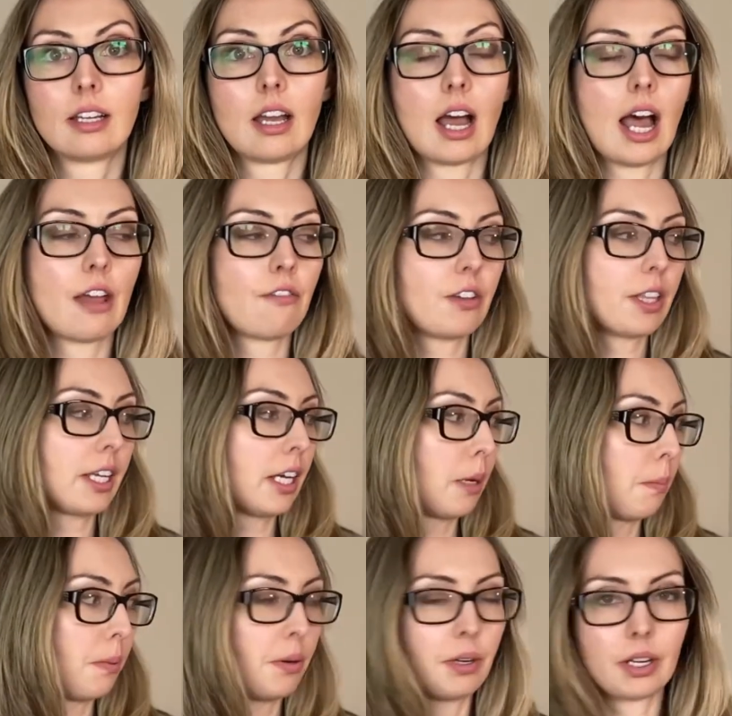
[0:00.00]
I feel like I
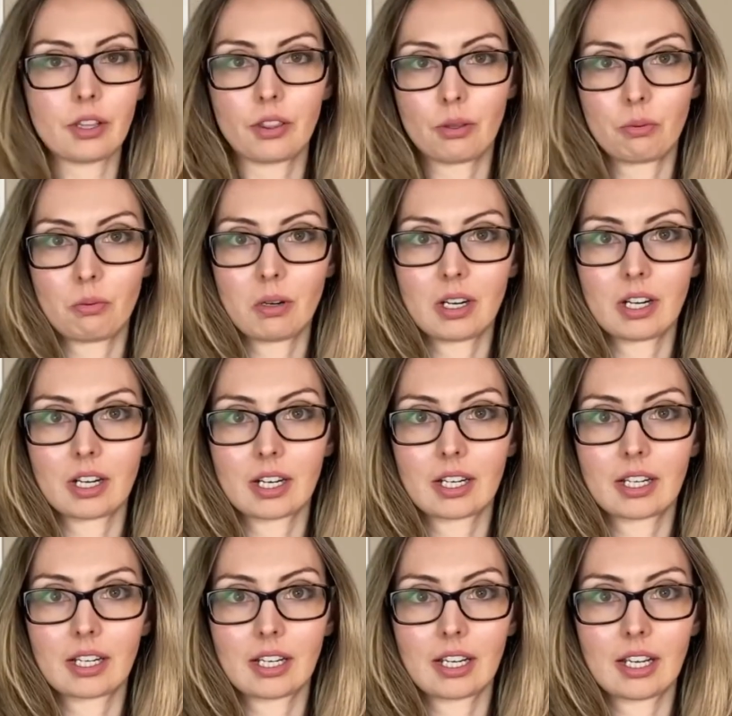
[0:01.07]
put in the work
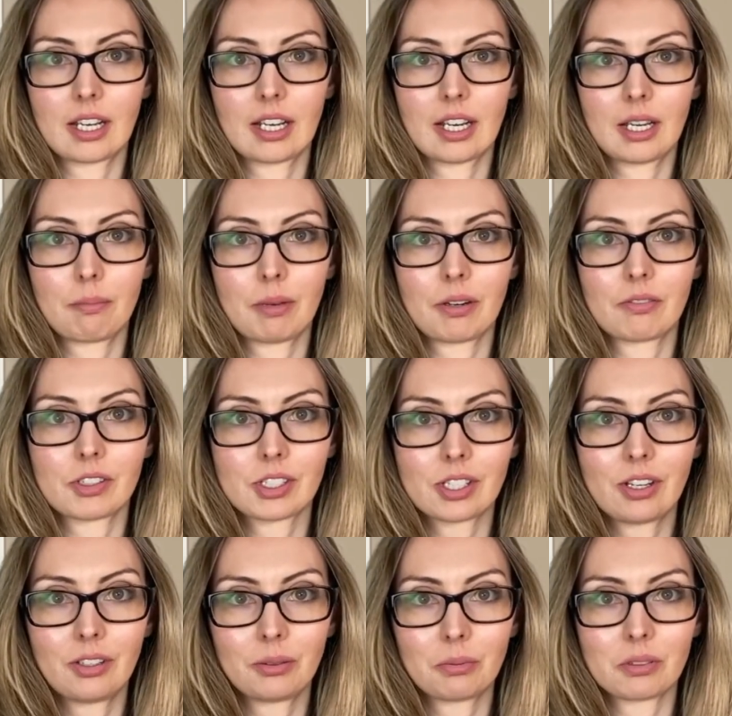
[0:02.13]
and my
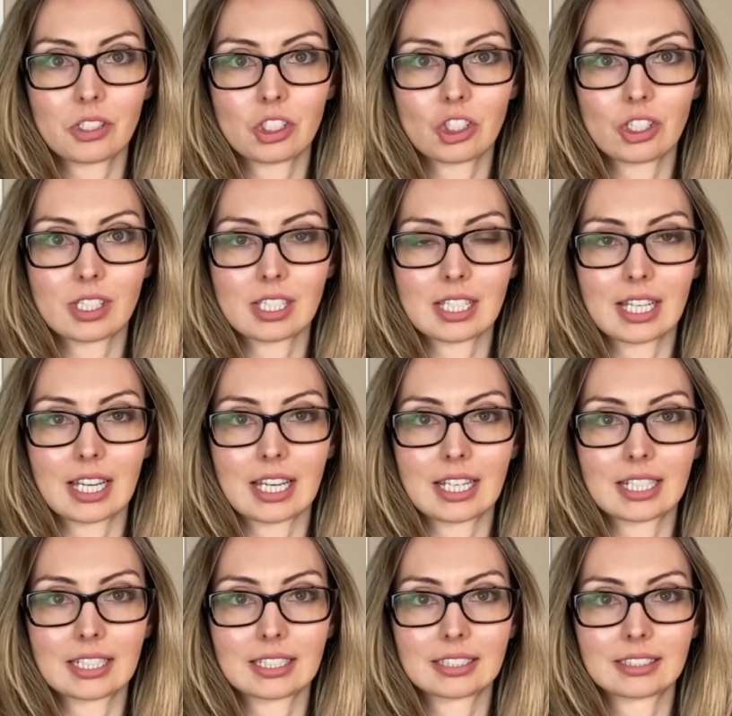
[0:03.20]
result was just like
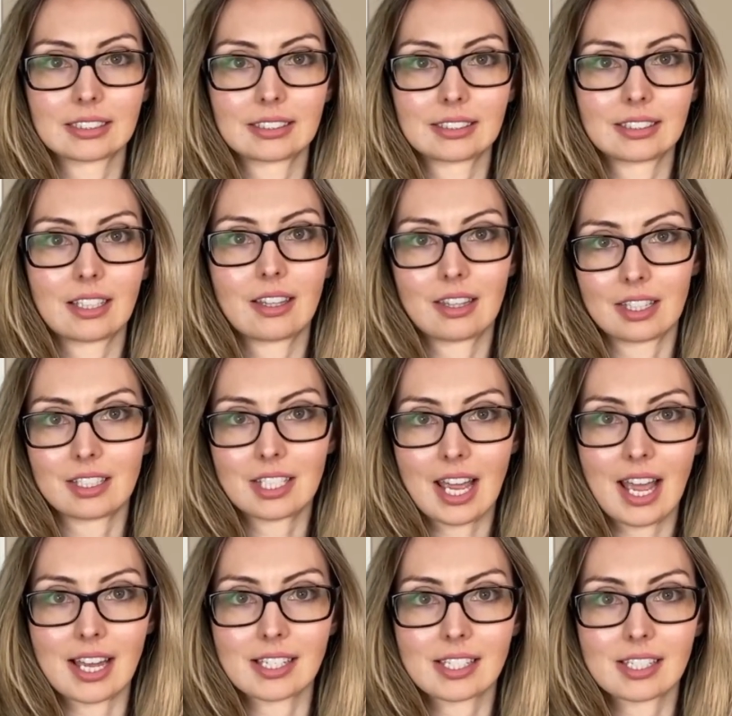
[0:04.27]
the
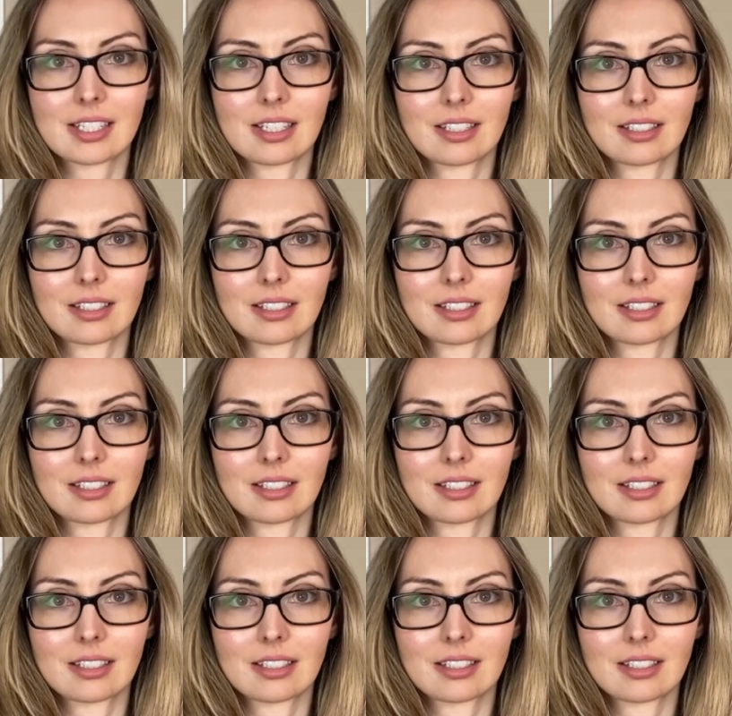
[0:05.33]
test